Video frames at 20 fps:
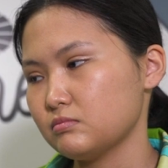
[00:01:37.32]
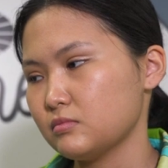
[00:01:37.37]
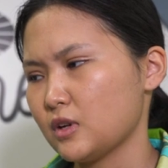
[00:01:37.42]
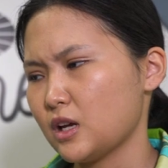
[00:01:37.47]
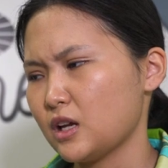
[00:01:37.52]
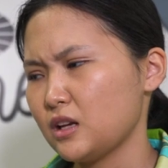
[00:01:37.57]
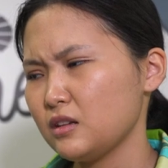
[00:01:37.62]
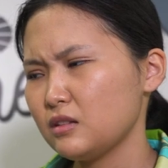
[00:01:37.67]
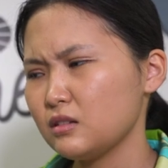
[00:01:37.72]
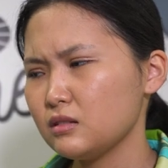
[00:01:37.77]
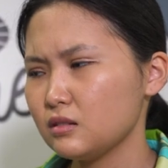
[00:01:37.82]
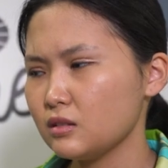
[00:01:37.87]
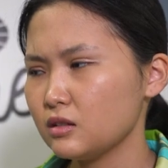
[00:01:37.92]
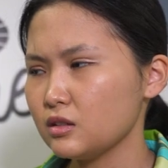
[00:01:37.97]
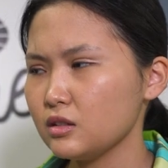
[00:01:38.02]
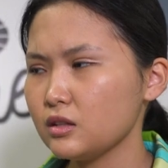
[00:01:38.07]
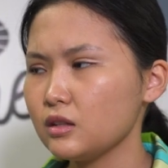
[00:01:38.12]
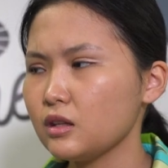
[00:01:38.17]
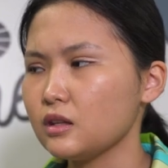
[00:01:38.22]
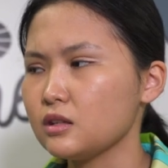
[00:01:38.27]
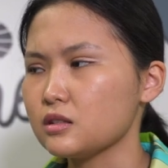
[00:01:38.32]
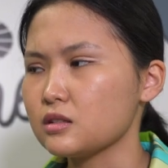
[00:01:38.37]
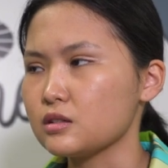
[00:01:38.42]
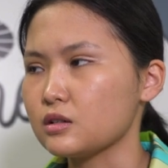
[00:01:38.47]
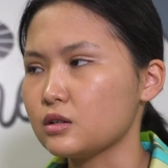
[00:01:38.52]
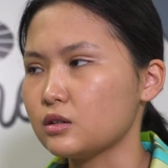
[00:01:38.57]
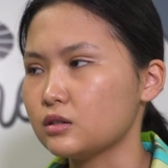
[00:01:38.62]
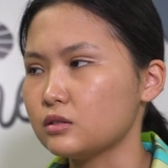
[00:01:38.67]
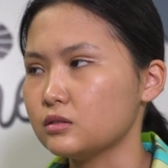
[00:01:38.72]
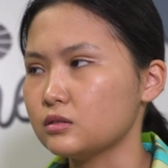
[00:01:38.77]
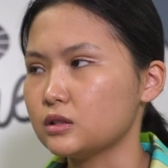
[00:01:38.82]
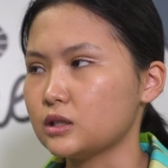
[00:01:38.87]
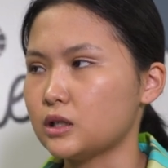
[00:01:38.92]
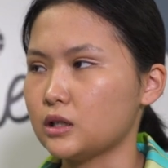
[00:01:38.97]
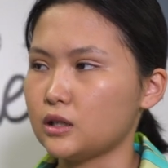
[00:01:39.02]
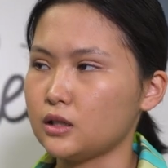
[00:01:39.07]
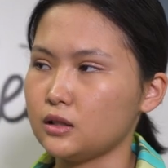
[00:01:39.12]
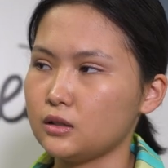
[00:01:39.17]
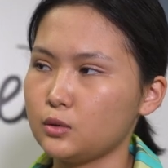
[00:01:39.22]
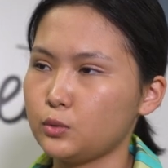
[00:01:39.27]
I don't think so.
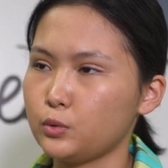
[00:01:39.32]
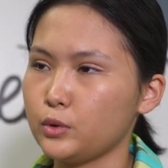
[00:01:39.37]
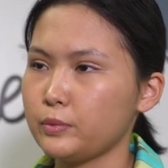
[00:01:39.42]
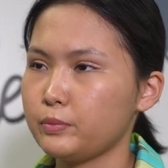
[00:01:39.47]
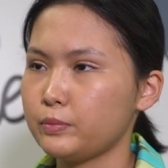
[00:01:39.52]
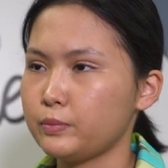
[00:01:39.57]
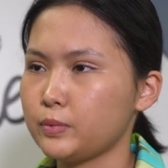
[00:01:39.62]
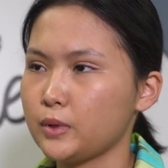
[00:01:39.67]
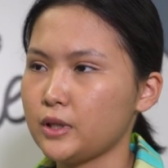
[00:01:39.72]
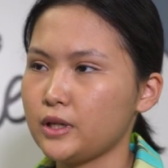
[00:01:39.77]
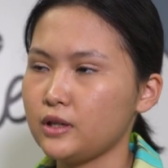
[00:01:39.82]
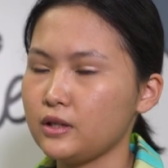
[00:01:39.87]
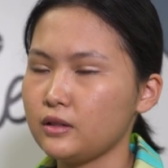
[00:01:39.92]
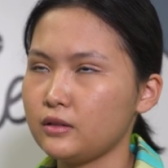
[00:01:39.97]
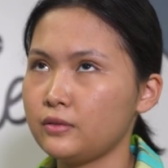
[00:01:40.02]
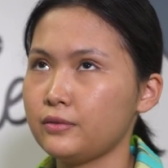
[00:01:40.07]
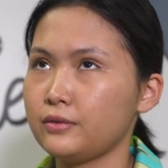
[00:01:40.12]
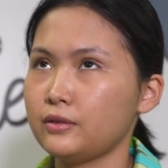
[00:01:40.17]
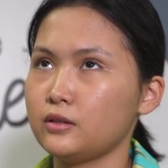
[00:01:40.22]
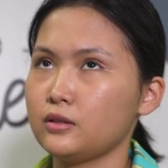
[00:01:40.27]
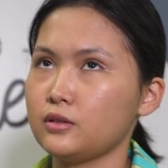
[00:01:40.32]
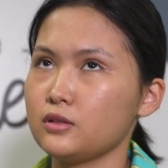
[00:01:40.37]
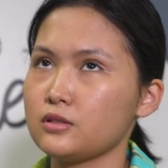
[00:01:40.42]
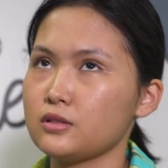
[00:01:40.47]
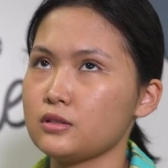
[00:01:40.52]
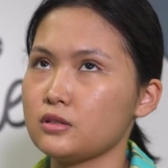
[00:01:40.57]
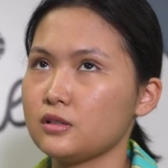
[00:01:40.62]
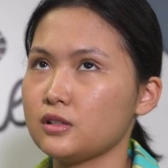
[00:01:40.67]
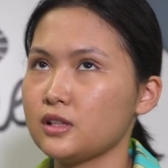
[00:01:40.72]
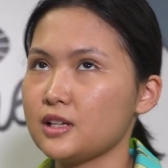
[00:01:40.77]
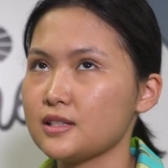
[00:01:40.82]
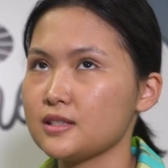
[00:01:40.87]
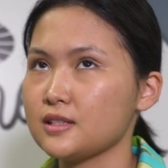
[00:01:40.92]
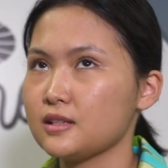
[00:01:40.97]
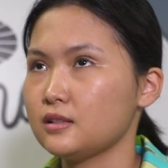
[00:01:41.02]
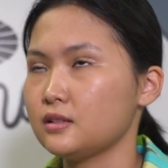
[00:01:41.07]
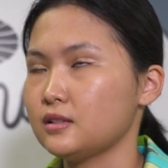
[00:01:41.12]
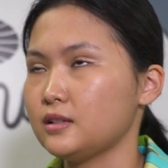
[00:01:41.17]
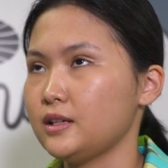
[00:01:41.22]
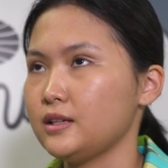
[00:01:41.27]
We played first
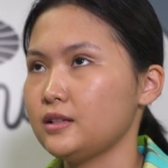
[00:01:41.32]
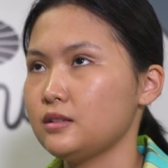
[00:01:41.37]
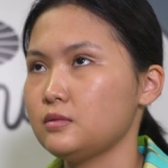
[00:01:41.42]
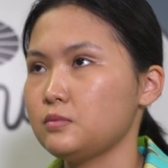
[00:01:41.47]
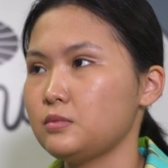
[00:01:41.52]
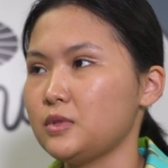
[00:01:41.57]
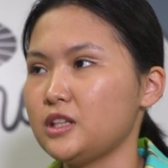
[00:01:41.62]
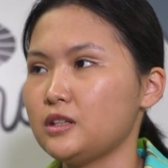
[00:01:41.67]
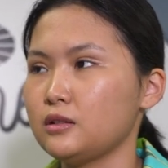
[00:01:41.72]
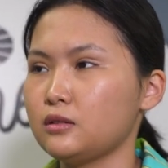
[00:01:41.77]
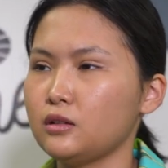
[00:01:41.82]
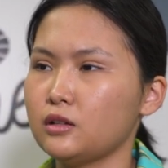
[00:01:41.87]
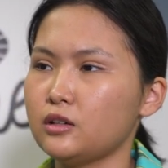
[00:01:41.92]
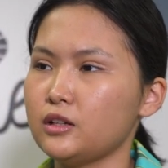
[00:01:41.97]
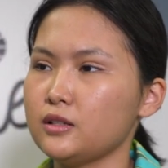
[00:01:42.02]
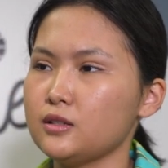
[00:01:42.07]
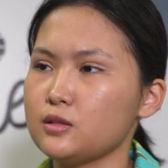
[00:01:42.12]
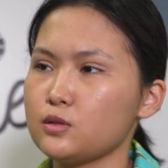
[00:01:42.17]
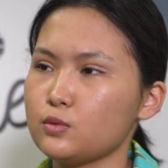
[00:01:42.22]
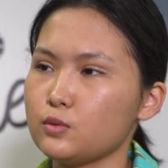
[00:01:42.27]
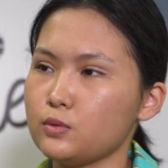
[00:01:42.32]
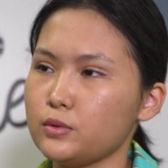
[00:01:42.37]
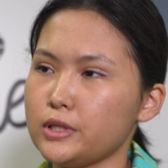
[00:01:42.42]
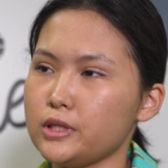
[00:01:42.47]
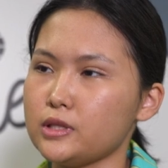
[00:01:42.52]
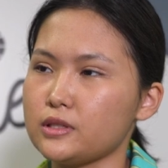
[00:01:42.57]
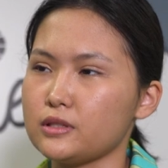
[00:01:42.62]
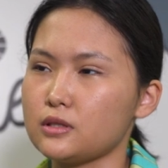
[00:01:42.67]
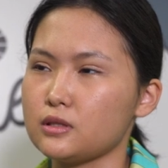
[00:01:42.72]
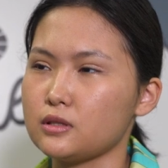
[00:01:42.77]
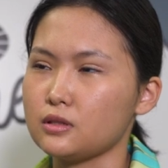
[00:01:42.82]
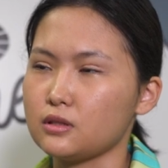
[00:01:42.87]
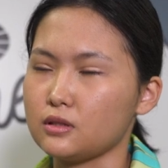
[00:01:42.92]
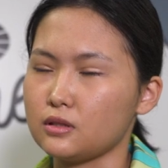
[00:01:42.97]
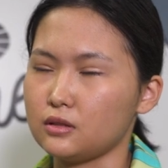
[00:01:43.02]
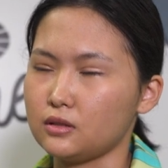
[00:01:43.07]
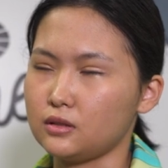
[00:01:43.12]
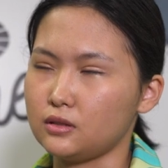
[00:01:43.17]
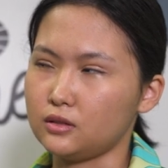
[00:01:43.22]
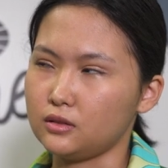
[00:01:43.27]
classical game in Grand Suisse
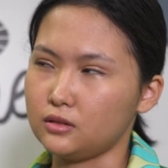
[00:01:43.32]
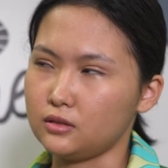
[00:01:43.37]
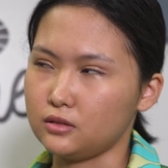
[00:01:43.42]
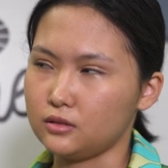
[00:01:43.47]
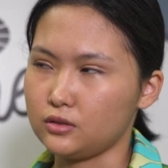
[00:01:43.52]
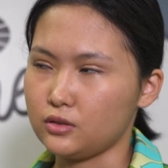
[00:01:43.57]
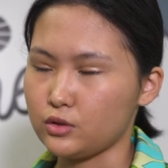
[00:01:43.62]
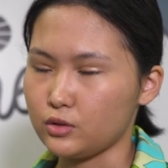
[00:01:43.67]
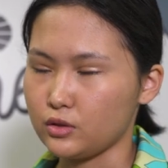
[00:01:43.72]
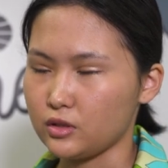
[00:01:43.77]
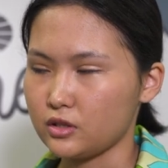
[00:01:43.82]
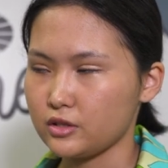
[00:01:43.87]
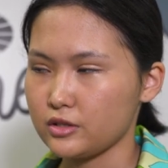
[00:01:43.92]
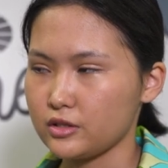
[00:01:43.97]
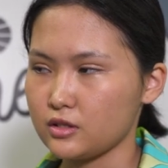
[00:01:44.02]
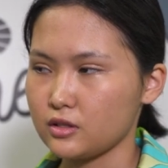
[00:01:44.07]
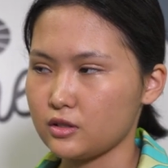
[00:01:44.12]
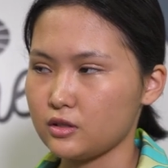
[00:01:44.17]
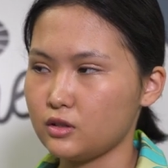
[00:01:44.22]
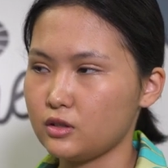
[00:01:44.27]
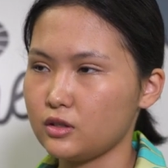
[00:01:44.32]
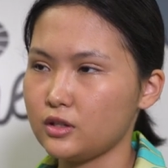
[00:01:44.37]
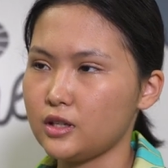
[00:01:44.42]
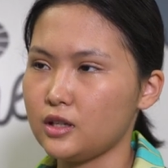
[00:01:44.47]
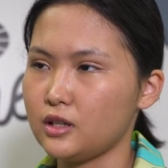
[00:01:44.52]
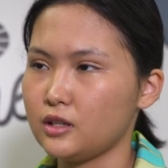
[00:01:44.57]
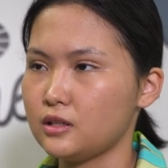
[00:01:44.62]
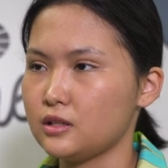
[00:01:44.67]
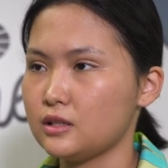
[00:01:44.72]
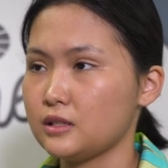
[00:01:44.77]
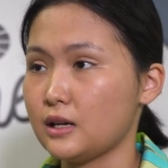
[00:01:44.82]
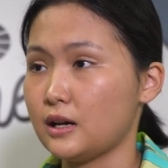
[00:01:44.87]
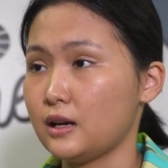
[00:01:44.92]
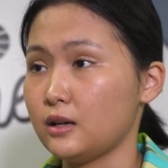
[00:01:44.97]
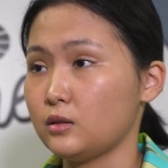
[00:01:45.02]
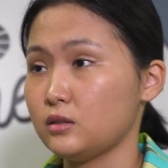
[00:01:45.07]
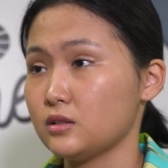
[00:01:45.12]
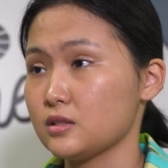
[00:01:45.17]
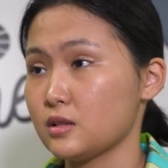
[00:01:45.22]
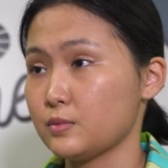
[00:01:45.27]
2 years ago, and
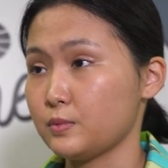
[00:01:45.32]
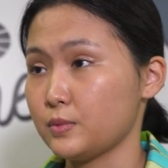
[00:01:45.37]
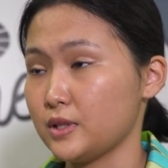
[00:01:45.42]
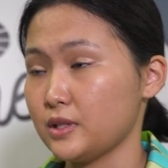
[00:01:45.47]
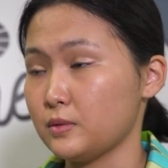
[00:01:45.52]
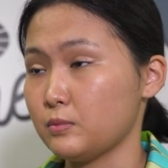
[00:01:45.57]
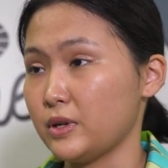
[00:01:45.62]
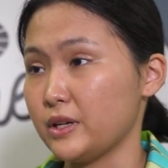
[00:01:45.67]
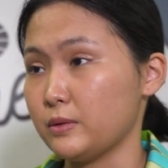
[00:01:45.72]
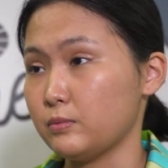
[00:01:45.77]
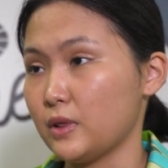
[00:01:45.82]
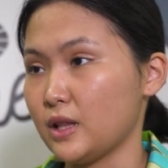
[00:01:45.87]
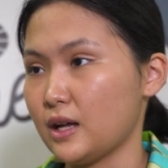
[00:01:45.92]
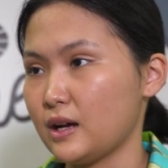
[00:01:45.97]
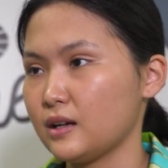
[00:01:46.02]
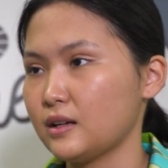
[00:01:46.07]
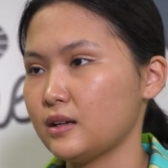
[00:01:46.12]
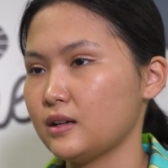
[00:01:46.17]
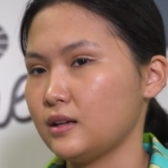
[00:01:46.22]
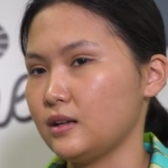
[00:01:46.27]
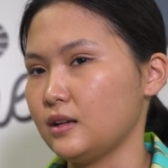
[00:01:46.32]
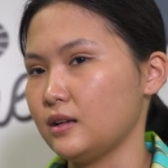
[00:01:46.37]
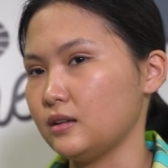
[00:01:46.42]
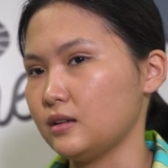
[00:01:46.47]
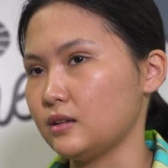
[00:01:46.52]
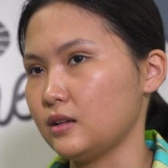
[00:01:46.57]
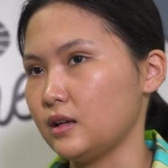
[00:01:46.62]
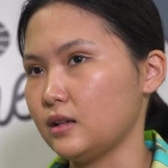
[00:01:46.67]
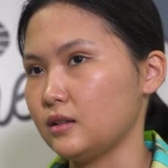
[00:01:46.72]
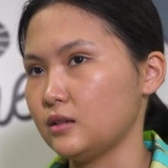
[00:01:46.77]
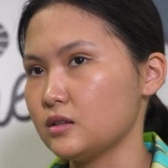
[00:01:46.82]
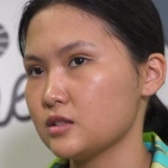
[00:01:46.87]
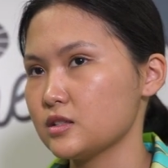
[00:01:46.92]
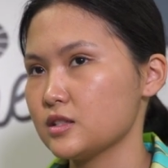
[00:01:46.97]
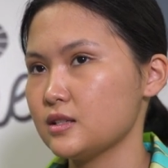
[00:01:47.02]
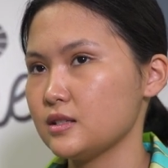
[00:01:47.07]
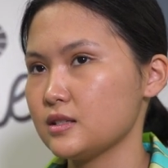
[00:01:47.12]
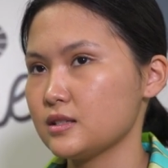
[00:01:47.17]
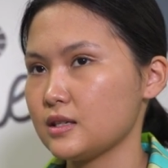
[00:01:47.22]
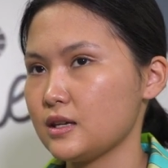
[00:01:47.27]
I also played by black, and I
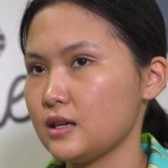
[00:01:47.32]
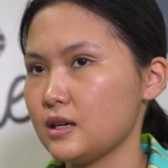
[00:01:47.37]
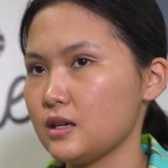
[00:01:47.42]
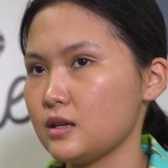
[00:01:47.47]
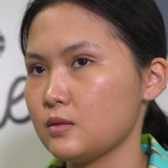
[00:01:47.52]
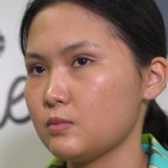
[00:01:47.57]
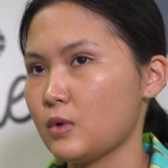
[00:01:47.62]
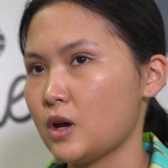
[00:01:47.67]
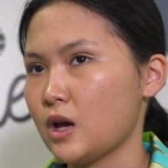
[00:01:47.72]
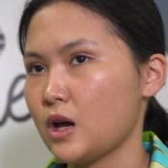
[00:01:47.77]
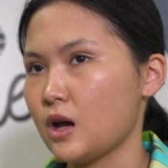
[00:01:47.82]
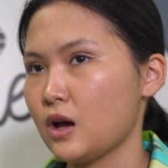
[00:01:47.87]
lost this game.